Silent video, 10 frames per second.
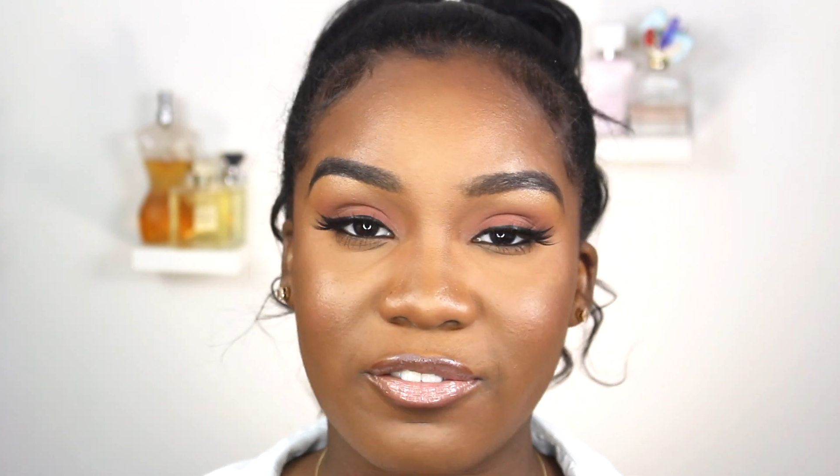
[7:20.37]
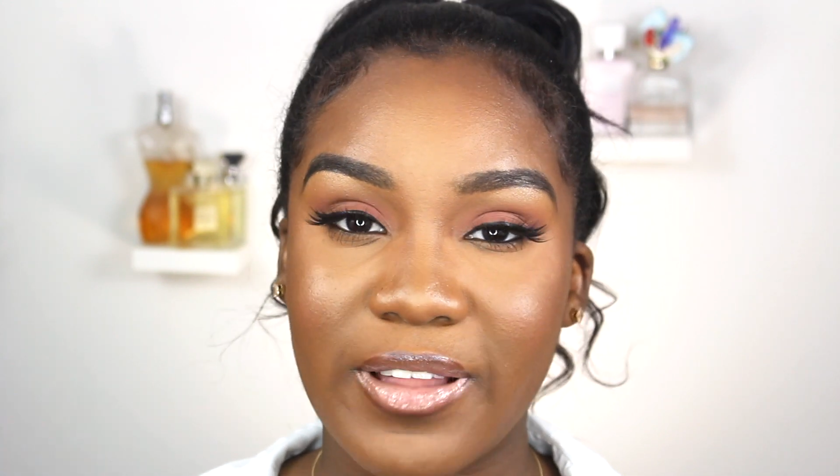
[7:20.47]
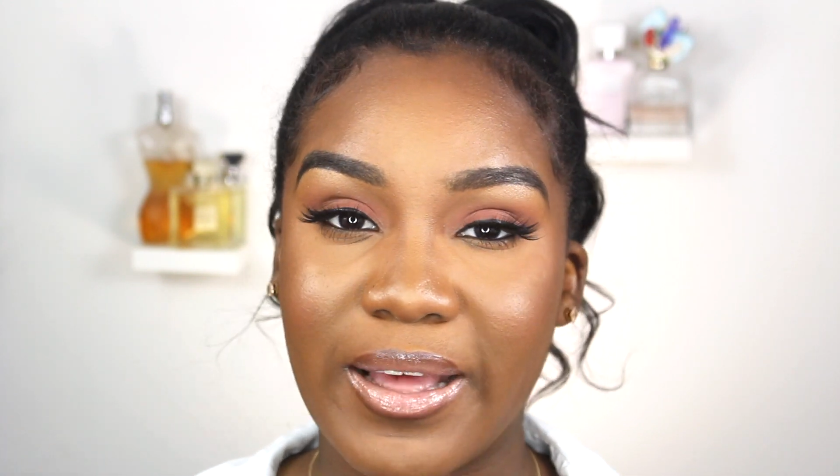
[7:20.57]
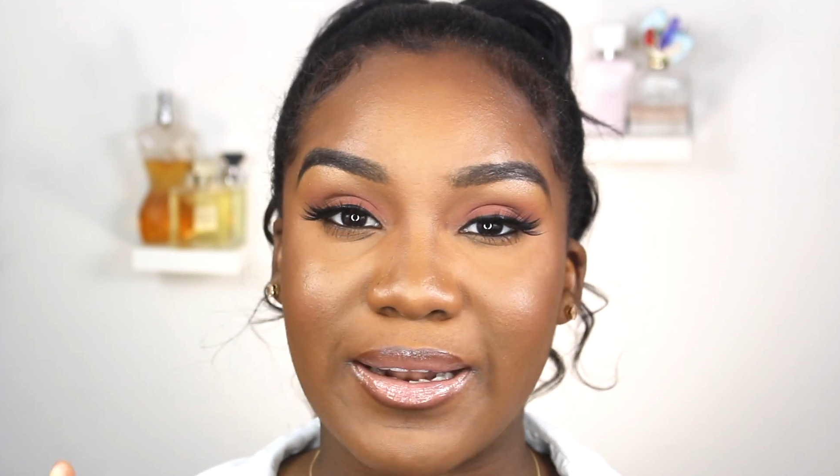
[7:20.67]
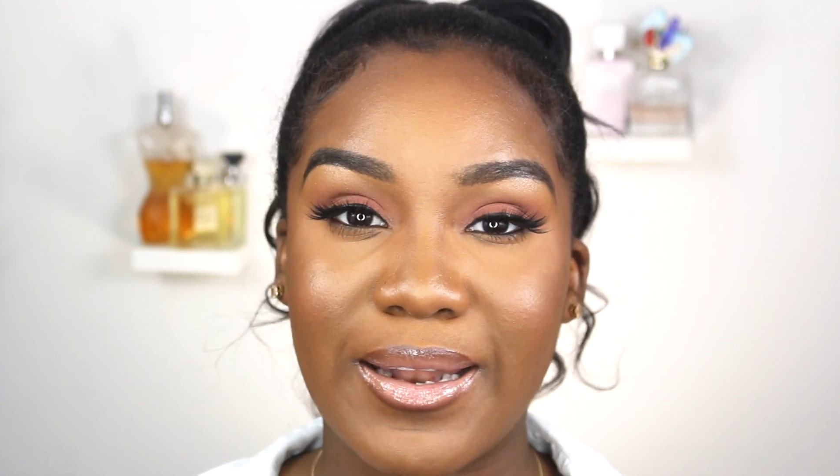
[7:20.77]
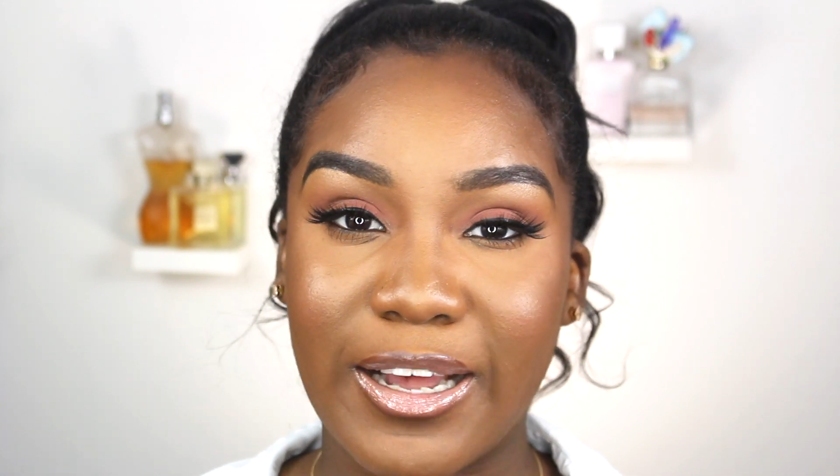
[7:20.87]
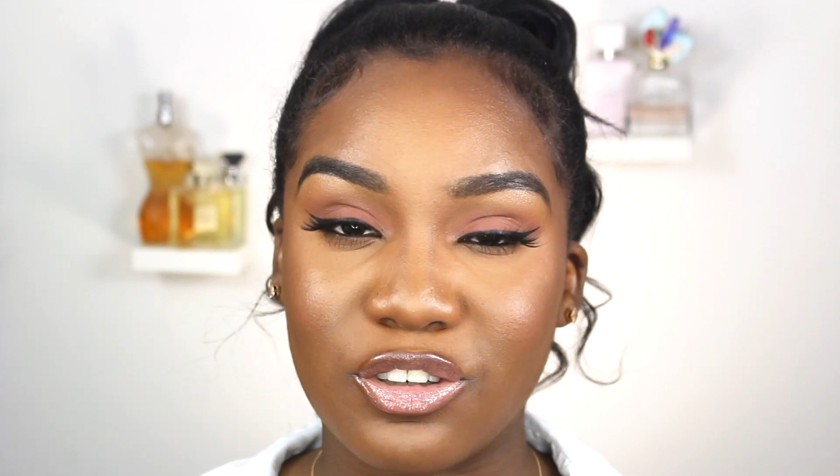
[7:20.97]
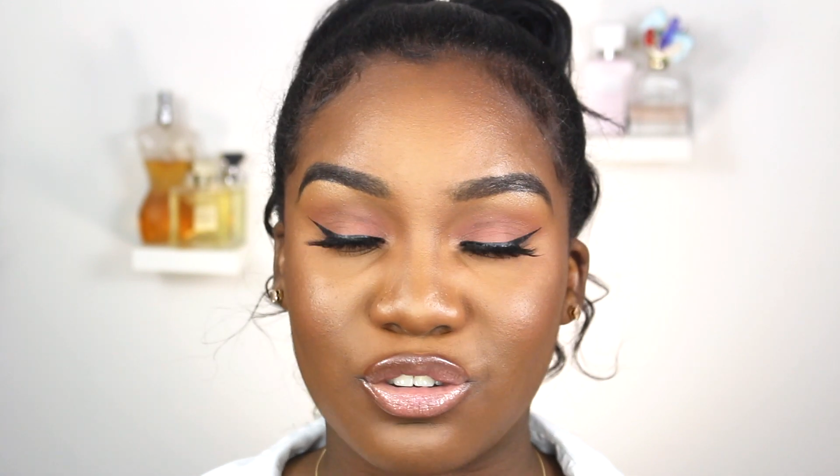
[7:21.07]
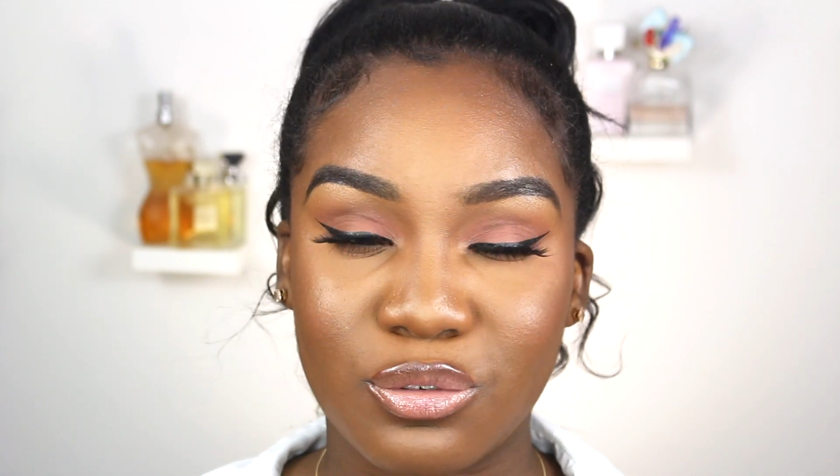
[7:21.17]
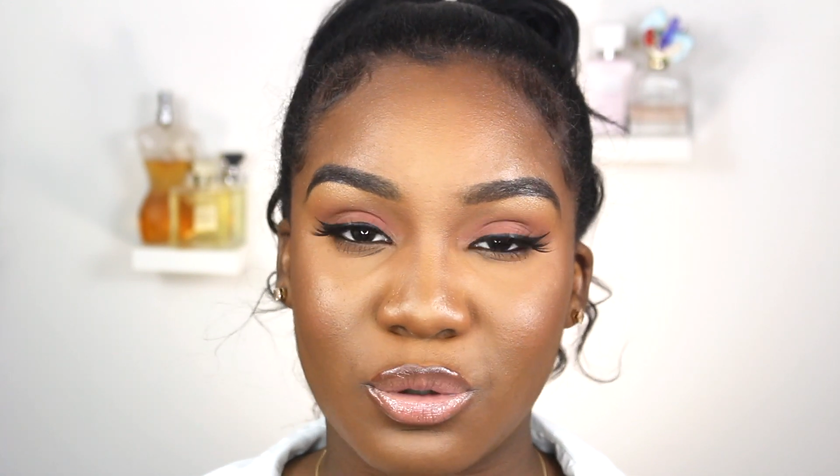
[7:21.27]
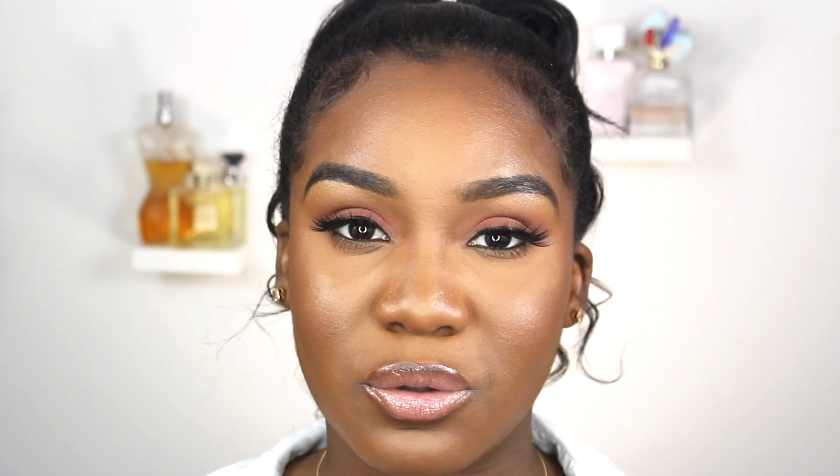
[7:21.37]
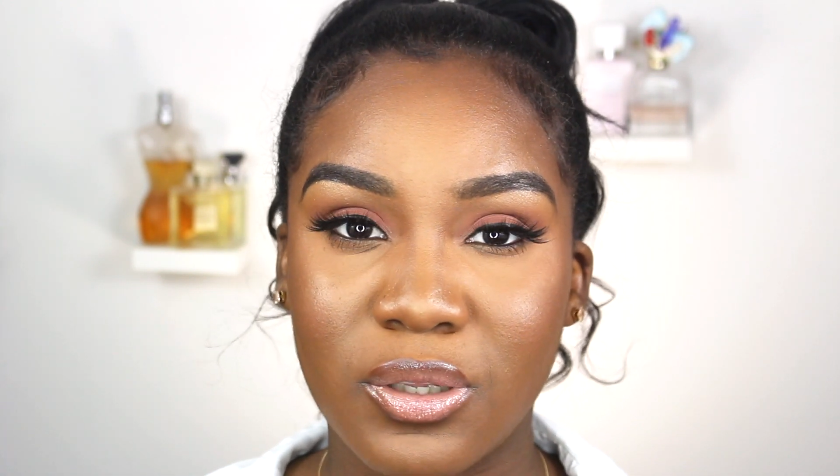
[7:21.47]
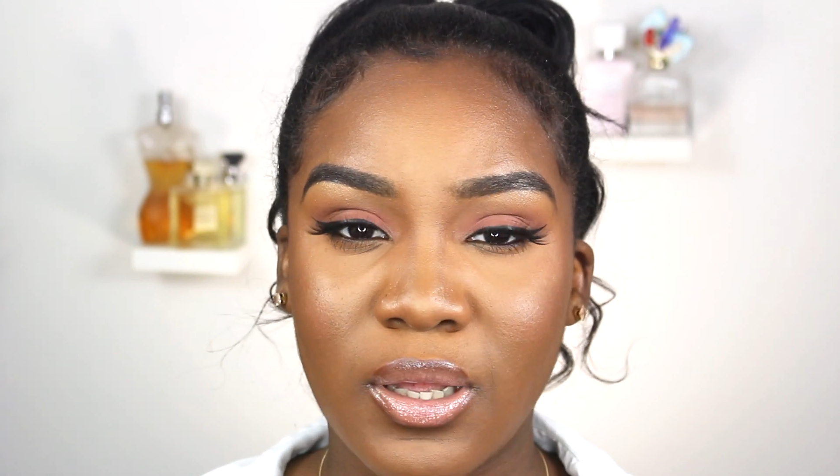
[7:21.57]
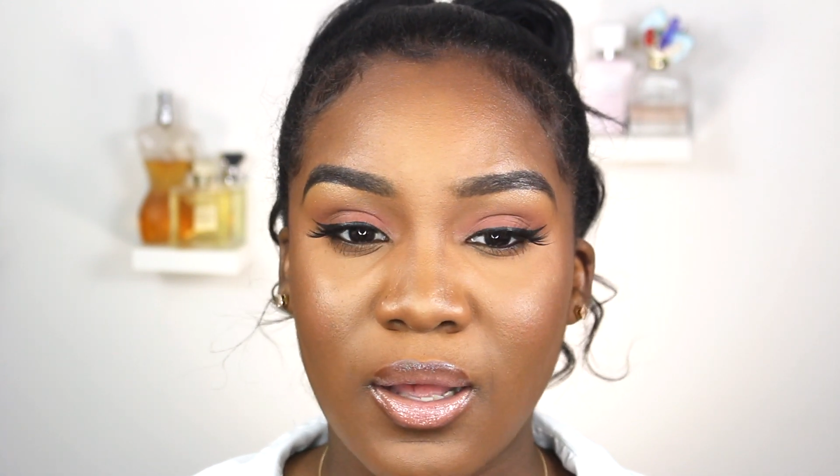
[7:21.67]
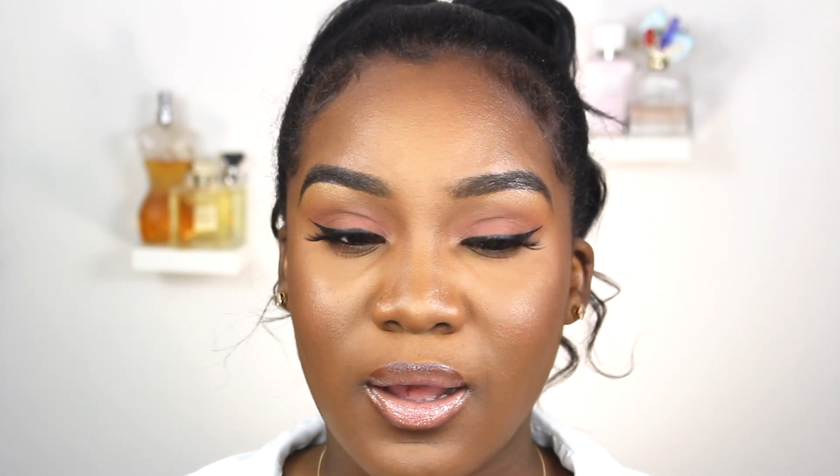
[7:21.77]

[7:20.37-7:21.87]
of that natural